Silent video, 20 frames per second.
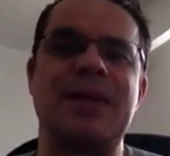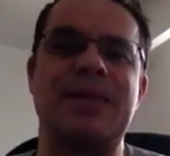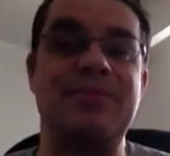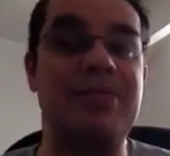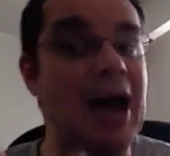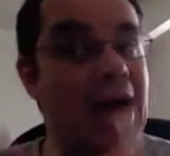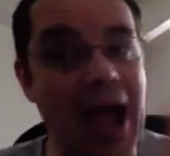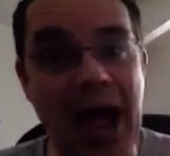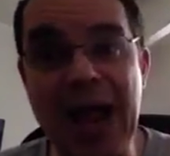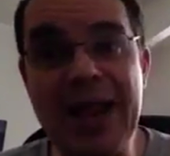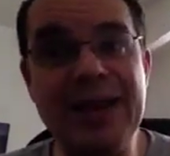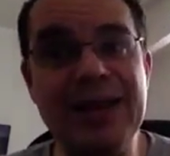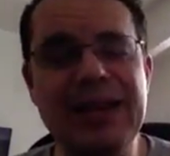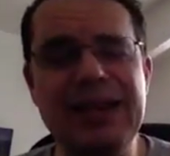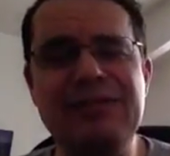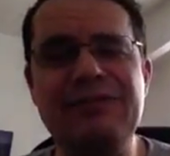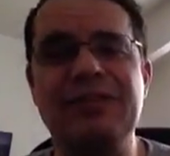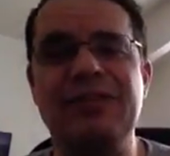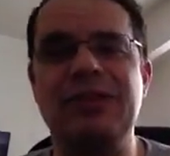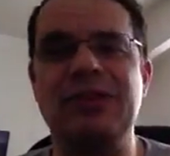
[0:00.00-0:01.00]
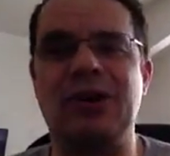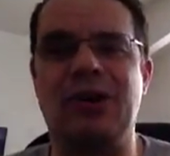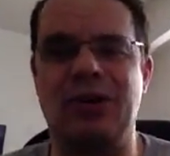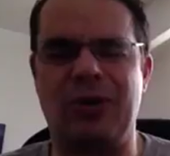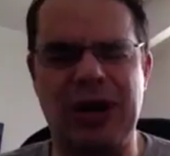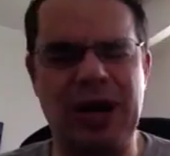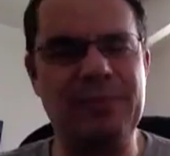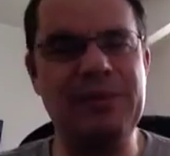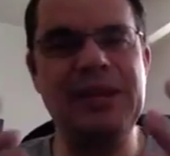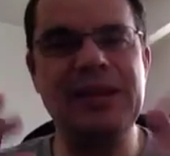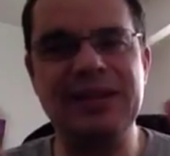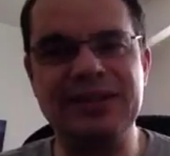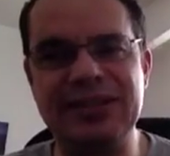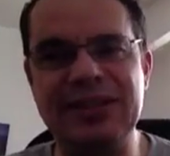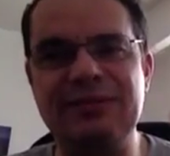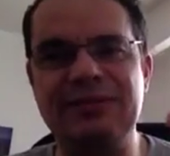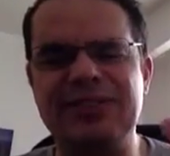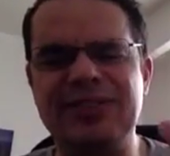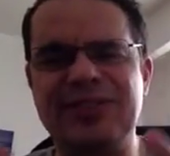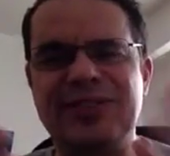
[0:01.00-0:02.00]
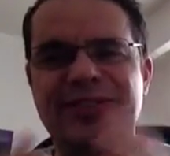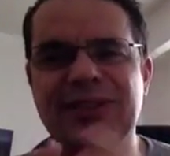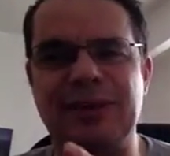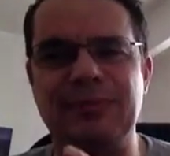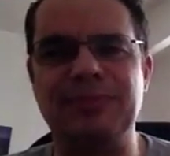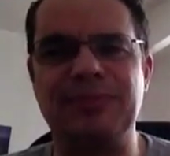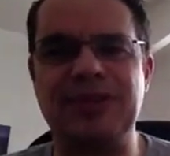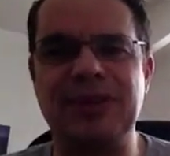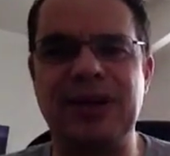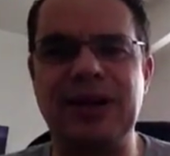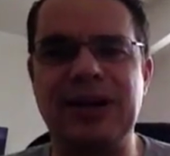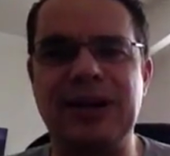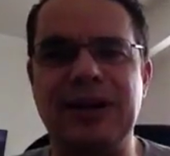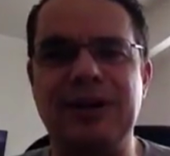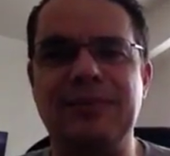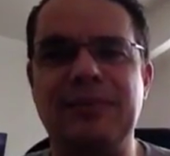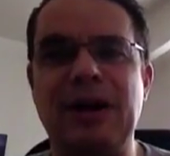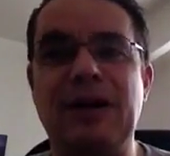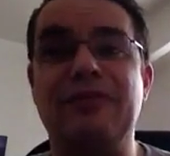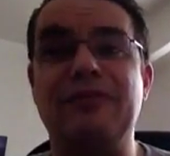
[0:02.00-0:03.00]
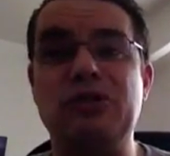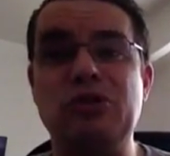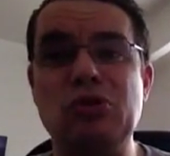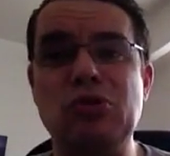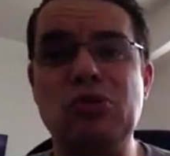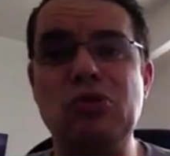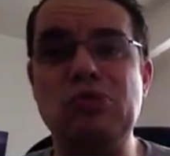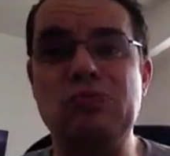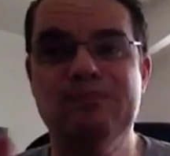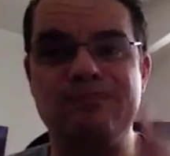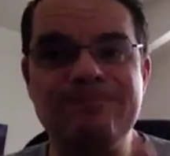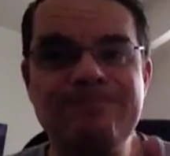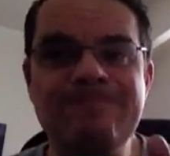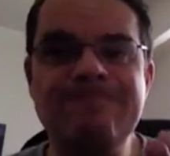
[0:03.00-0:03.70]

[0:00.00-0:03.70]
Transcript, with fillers: that I didn't even know. I mean, it's even stumped uh, a few